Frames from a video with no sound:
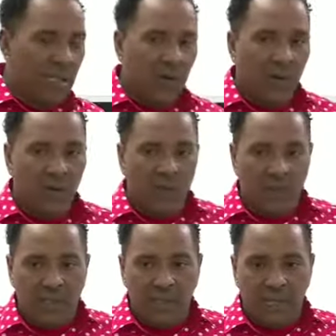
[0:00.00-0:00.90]
here would
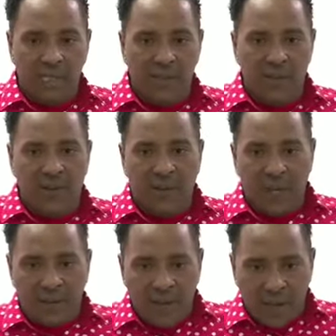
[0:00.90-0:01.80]
also attest to the
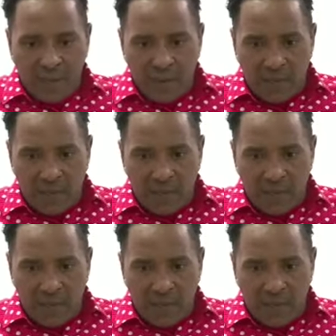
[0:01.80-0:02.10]
fact that